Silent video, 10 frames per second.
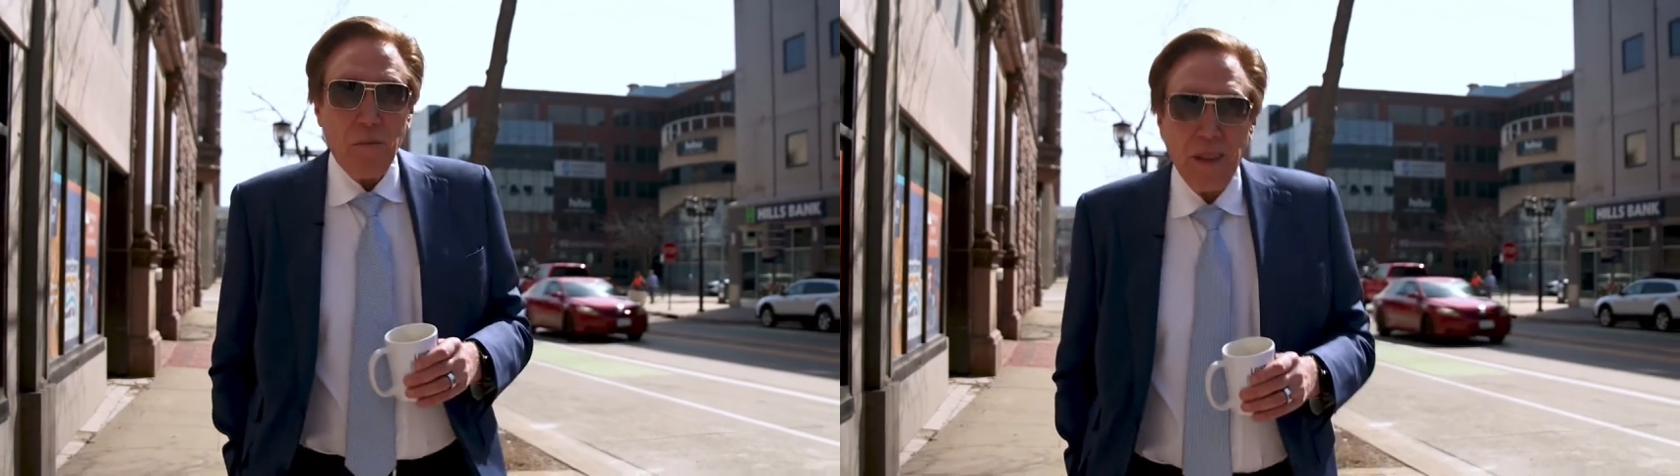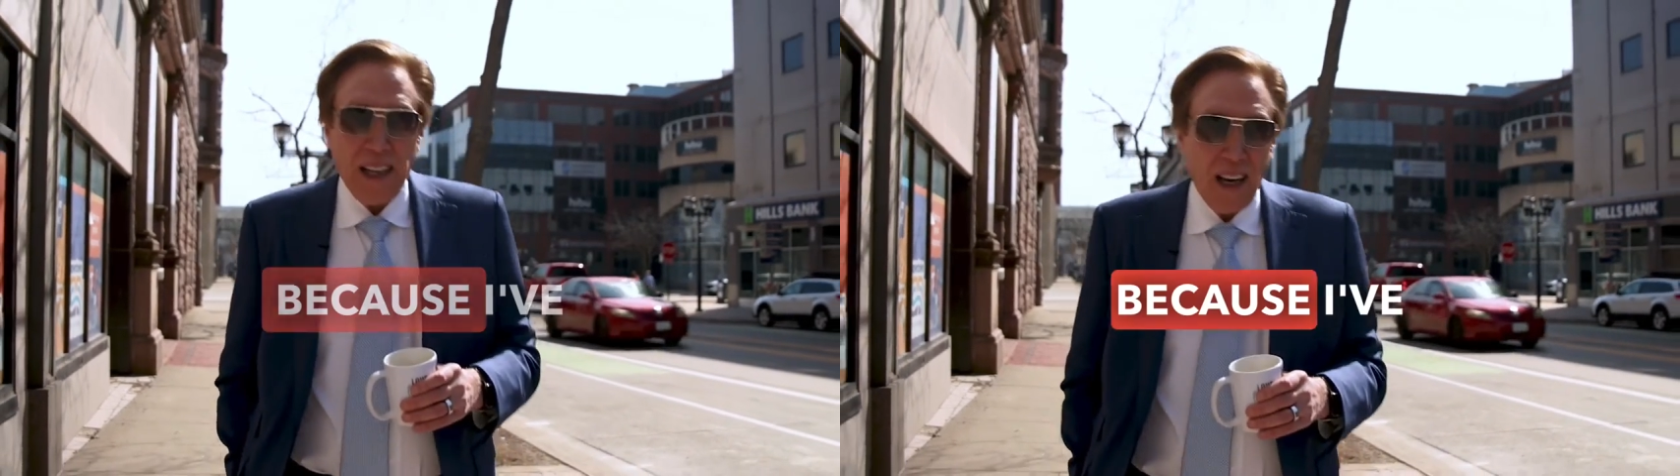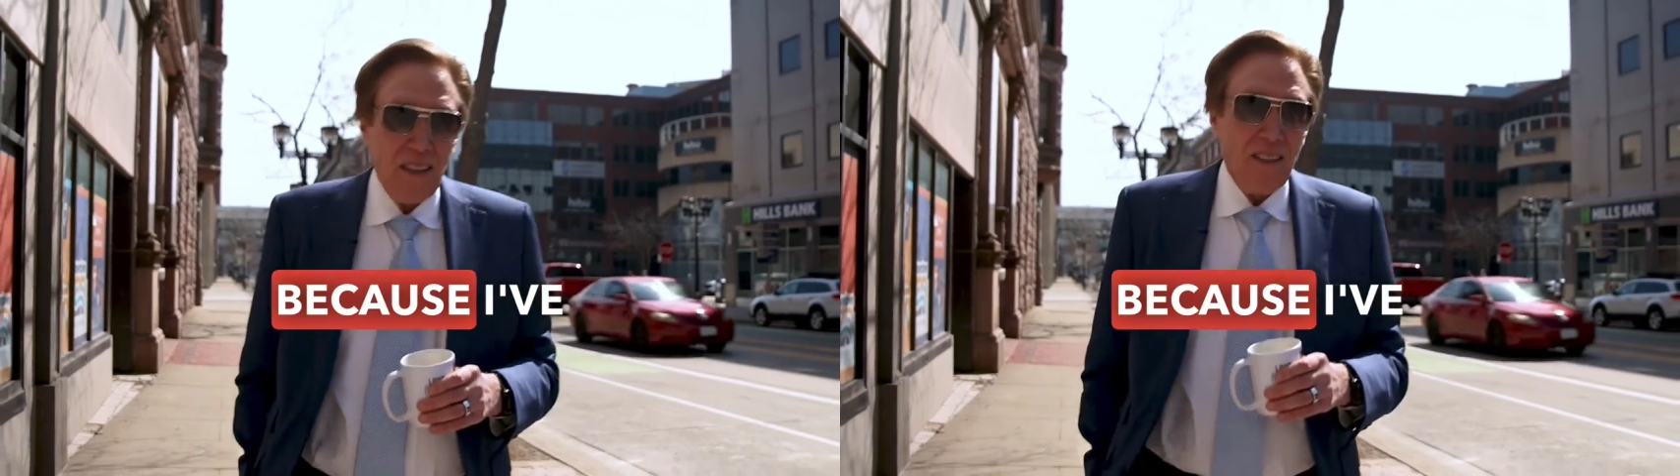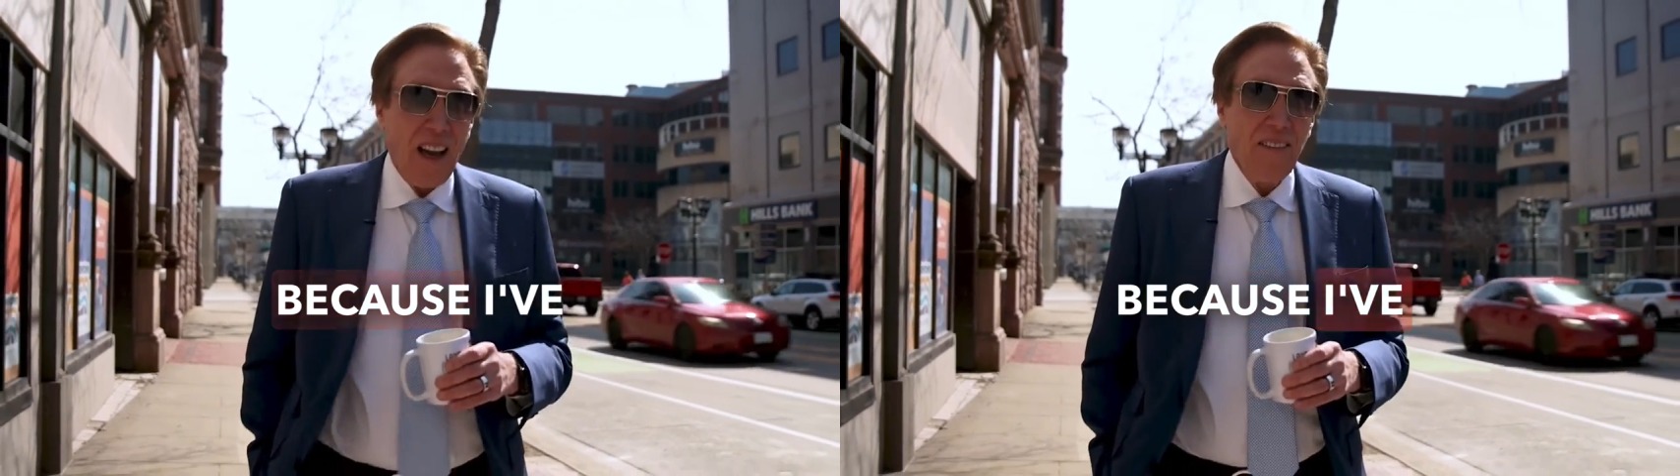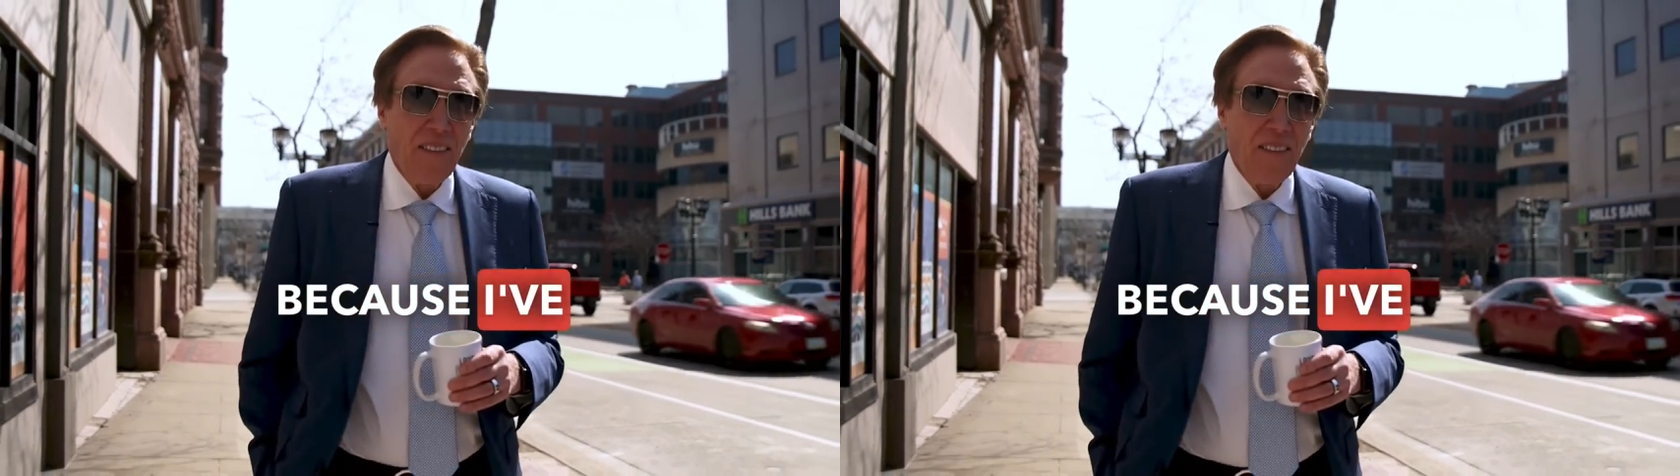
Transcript: because I've